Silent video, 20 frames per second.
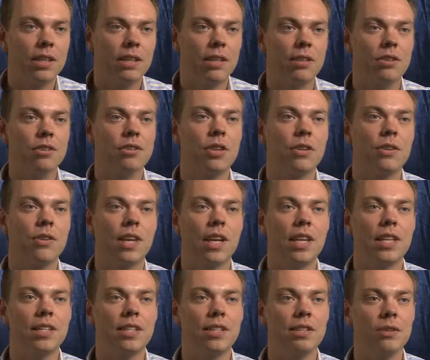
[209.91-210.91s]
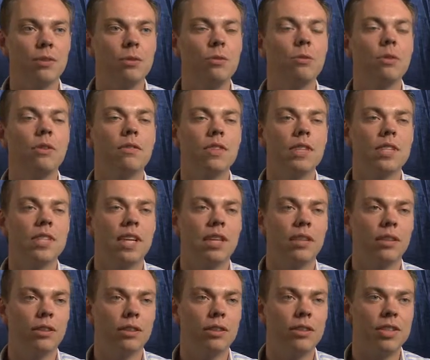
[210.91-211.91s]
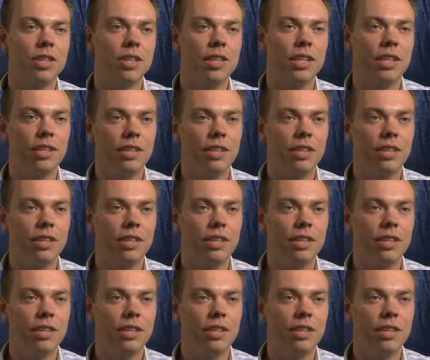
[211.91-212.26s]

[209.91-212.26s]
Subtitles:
that showcases all of the technology